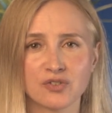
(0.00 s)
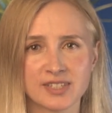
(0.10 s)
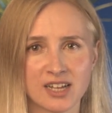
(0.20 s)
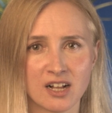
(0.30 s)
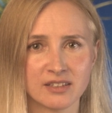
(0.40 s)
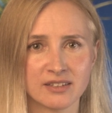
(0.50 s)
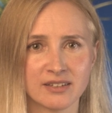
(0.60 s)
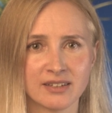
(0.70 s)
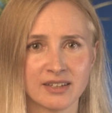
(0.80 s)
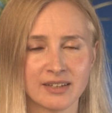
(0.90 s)
result.
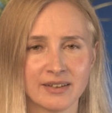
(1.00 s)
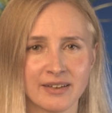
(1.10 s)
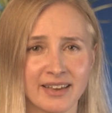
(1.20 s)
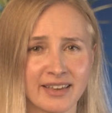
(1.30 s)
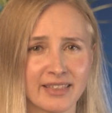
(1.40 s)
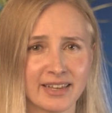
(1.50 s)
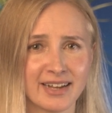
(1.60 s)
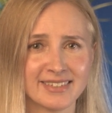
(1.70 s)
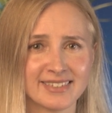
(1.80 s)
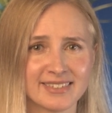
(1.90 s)
Anything
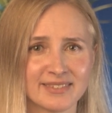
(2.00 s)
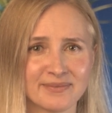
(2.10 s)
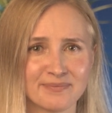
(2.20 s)
else?